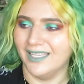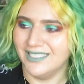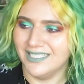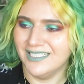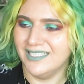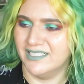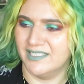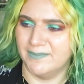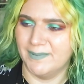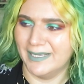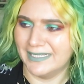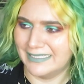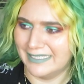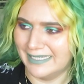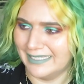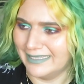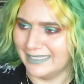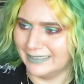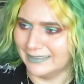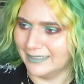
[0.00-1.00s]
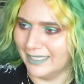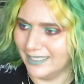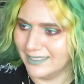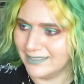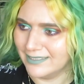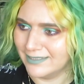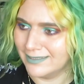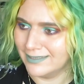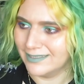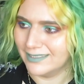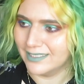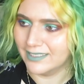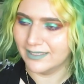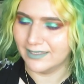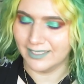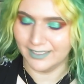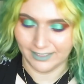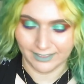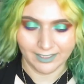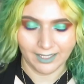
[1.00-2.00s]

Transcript: didn't expect anything less than